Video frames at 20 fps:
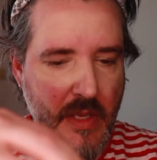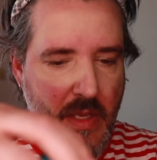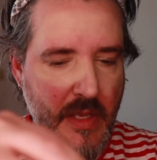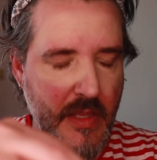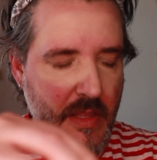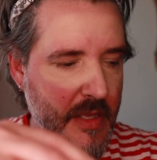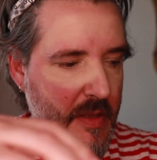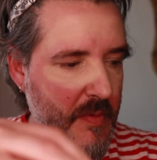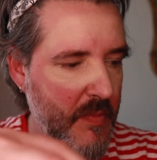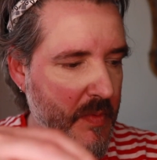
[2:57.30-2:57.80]
And
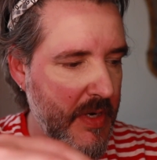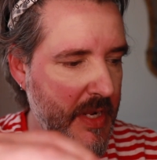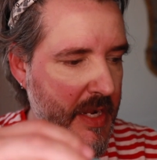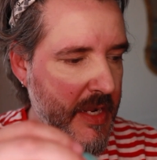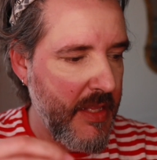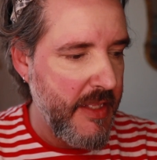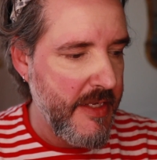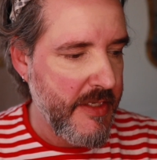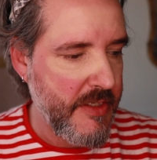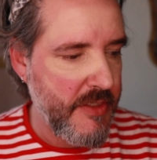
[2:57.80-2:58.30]
then what I
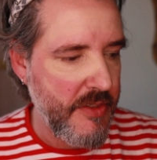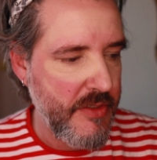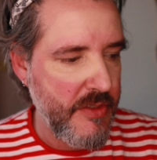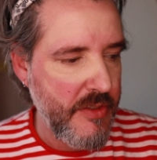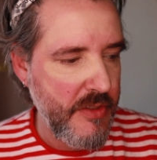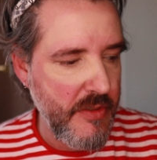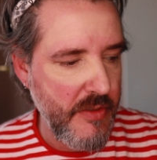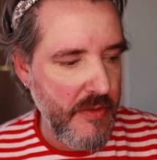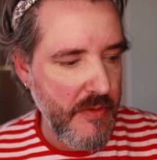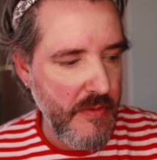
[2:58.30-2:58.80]
like to
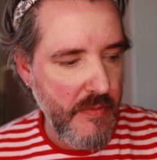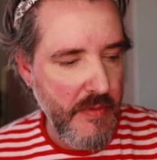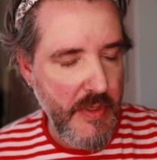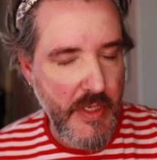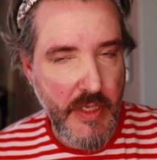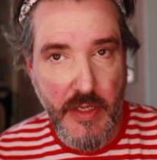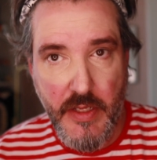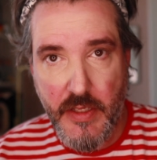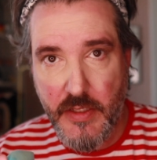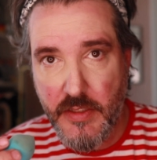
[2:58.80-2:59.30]
do
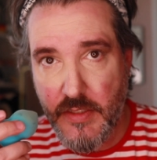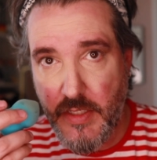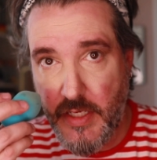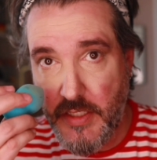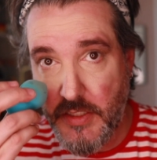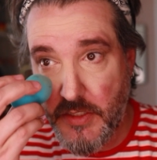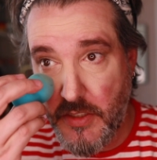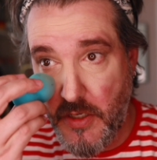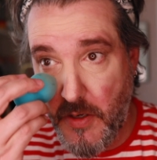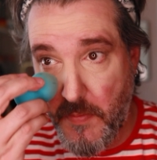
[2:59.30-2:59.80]
is I
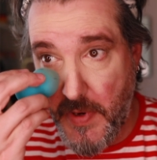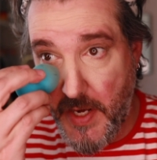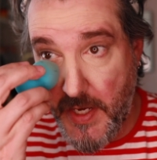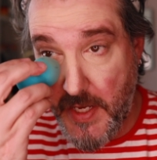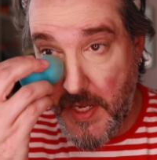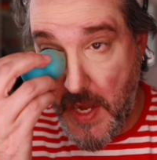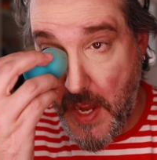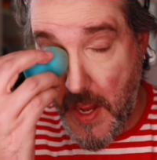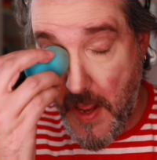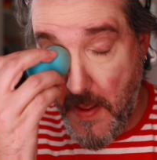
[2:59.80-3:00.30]
start by
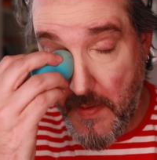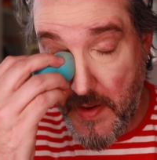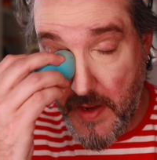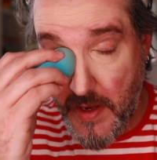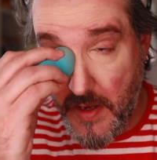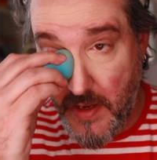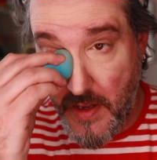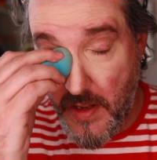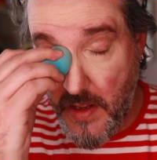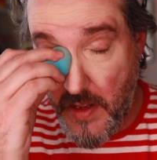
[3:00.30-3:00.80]

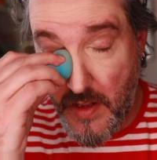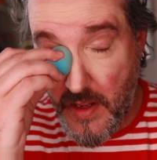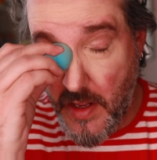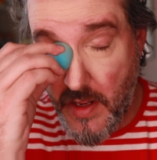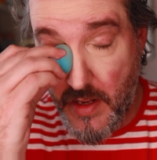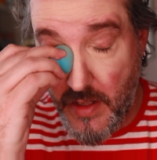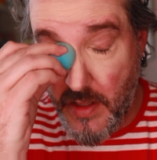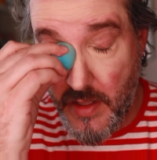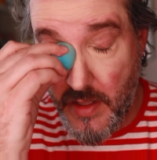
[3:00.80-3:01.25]
dabbing in